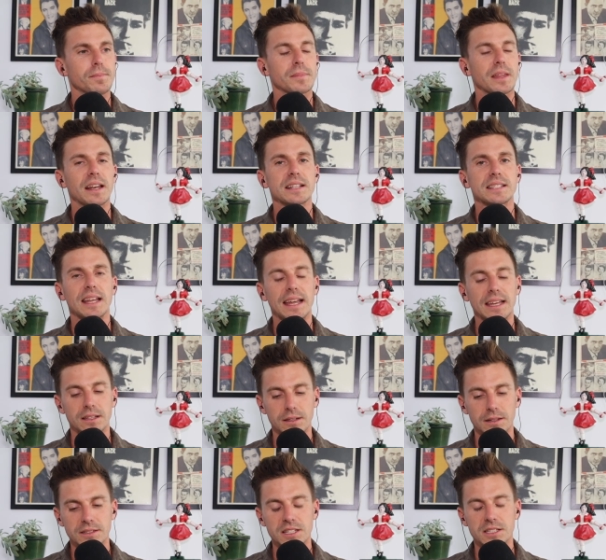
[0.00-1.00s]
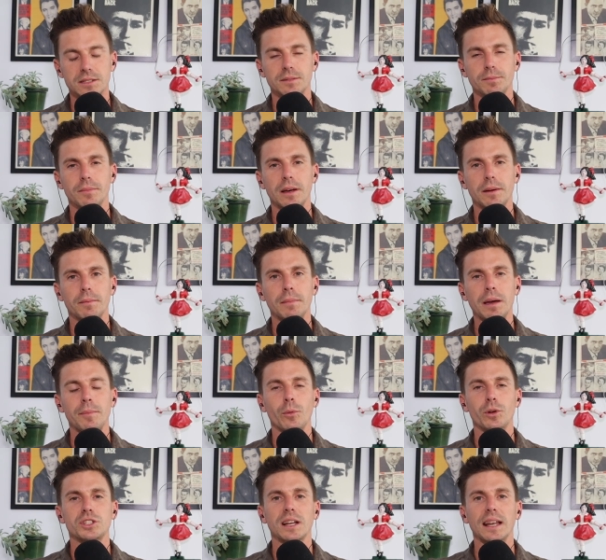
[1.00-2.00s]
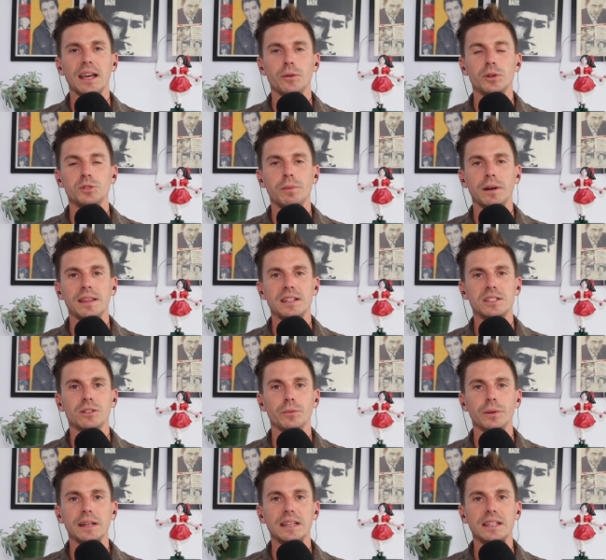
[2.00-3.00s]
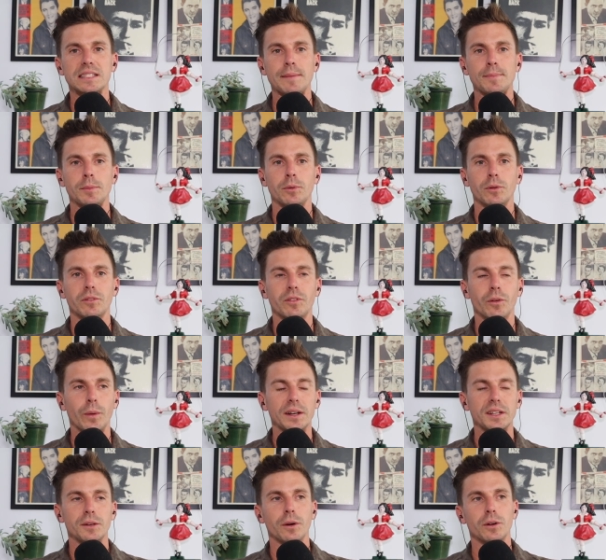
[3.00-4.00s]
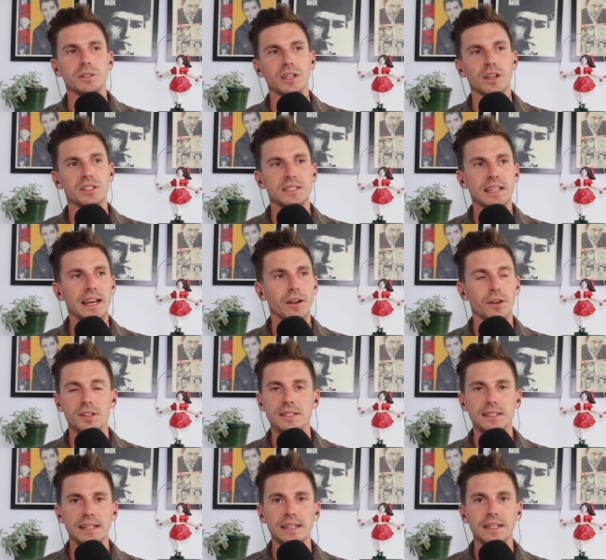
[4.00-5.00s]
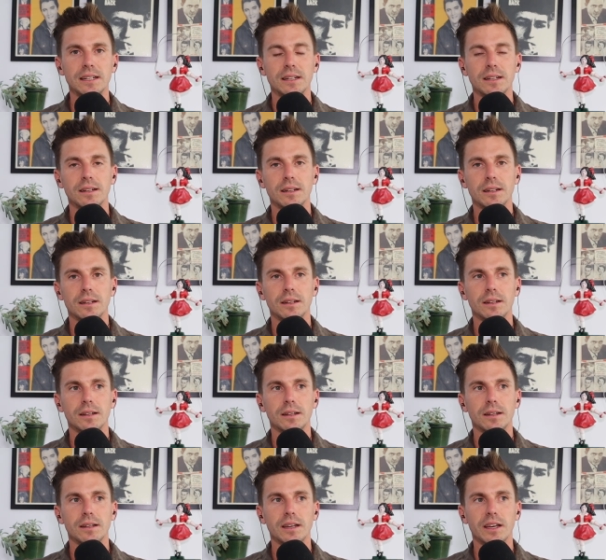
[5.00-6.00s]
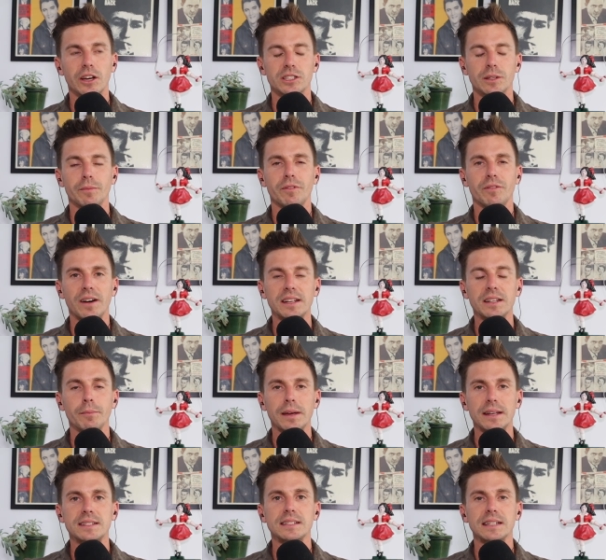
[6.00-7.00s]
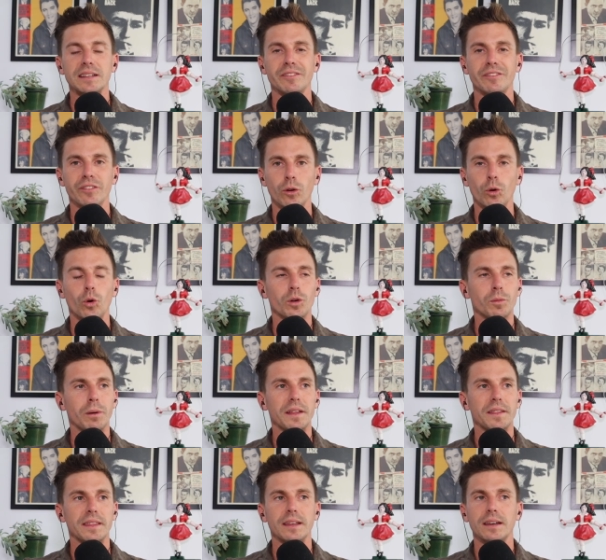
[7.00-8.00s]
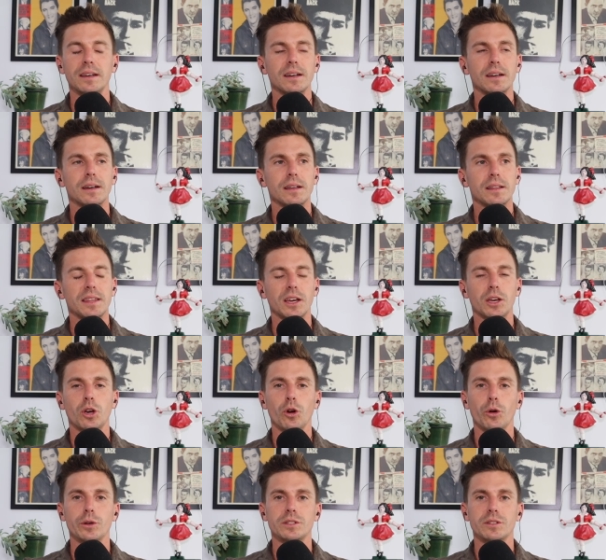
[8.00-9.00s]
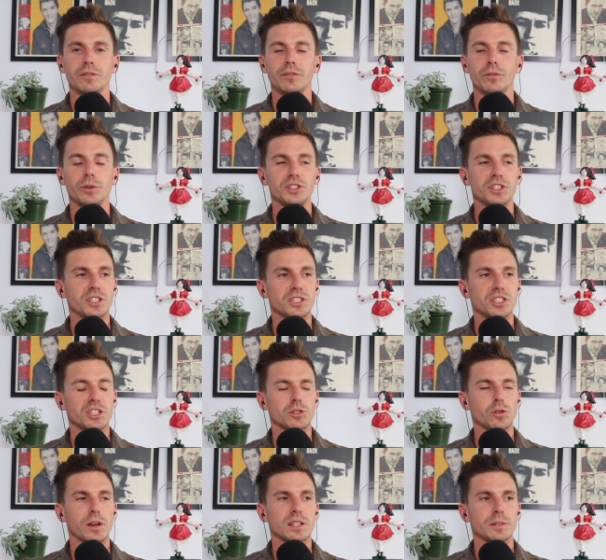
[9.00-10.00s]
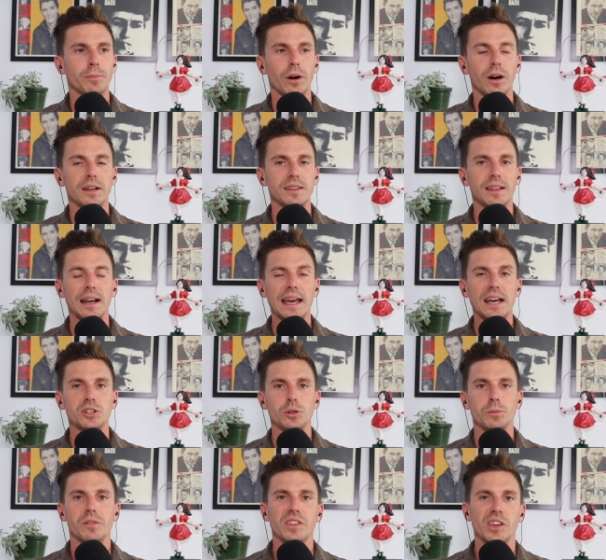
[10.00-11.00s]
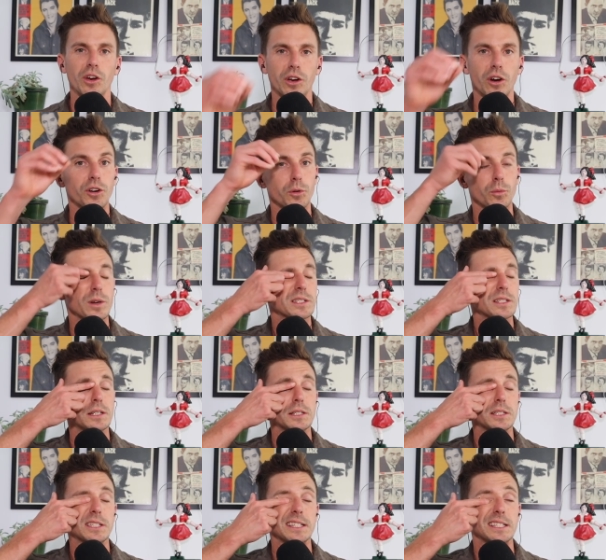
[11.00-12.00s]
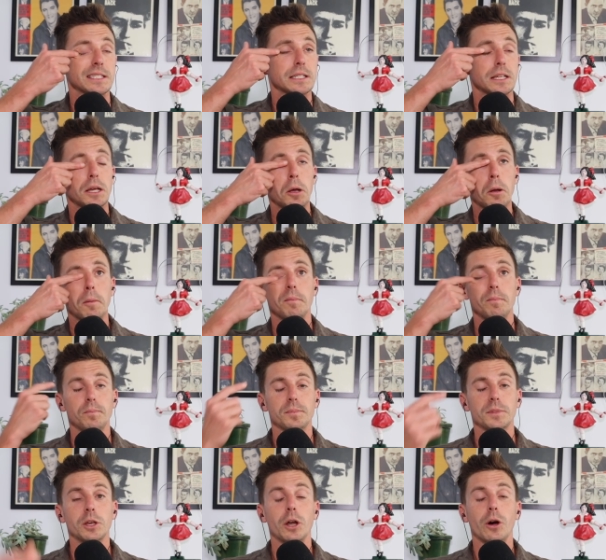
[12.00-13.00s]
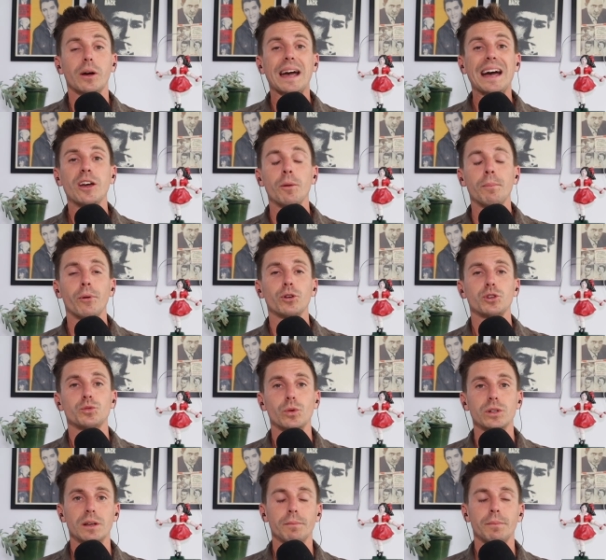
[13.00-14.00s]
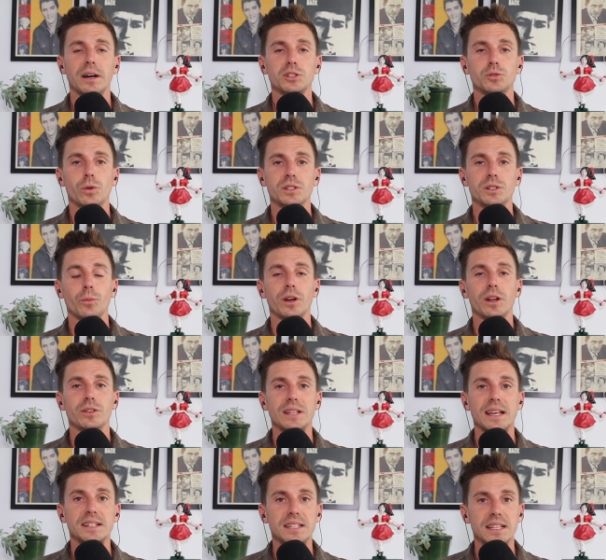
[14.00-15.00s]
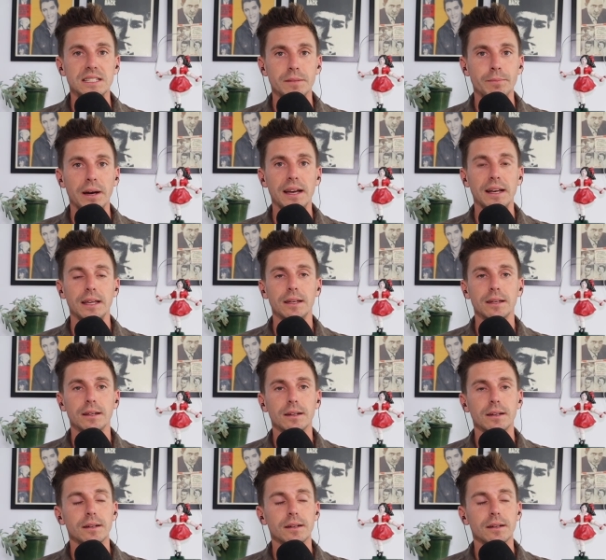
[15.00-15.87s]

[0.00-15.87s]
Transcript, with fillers: And I said, "Hey, just maybe watch your language, buddy. That's not really acceptable for one year olds. He goes, Dad, honestly. He goes, I'm fundamentally flawed by the the occurrence of which has just transpired in the lounge room of the O'Connor residence. It's, you know, a KO punch, punch wasn't what I was anticipating.